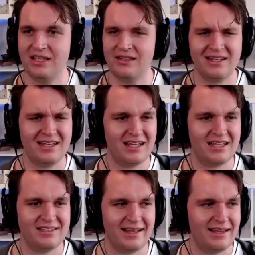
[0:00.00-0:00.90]
you can uh, can
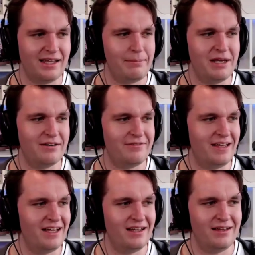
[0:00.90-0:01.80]
take a little bit of
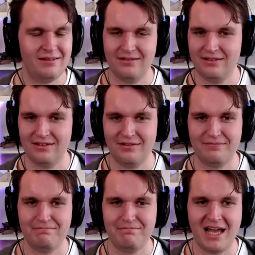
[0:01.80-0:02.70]
uh,
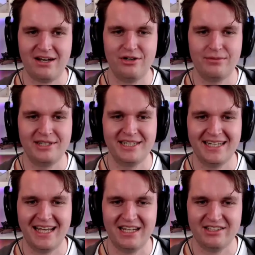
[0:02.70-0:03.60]
bad humor in
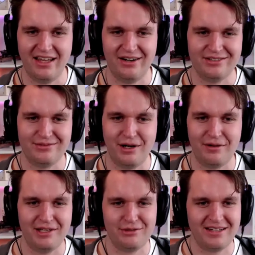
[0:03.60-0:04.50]
Danish that is
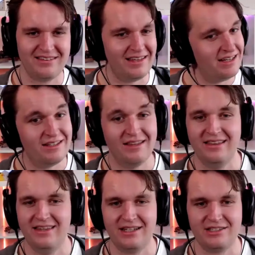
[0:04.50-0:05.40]
roughly translated,
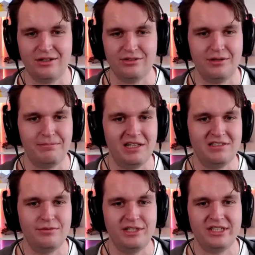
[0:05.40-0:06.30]
that's also a place
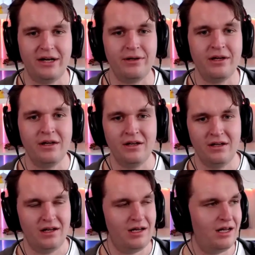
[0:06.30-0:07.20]
to reach out.
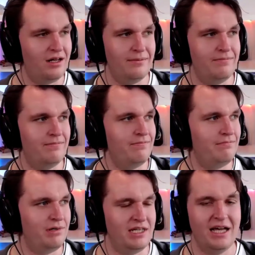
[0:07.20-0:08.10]
Um,
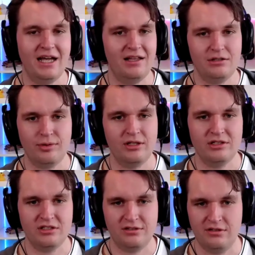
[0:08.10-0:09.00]
but yeah, Twitter
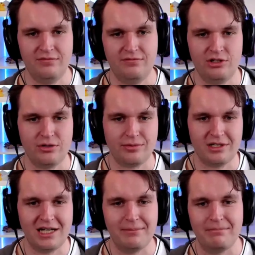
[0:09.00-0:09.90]
is for sure where
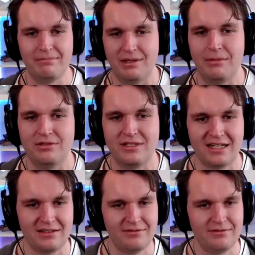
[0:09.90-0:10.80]
I'm the most
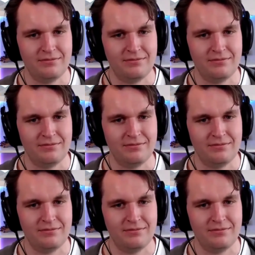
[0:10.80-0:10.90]
active.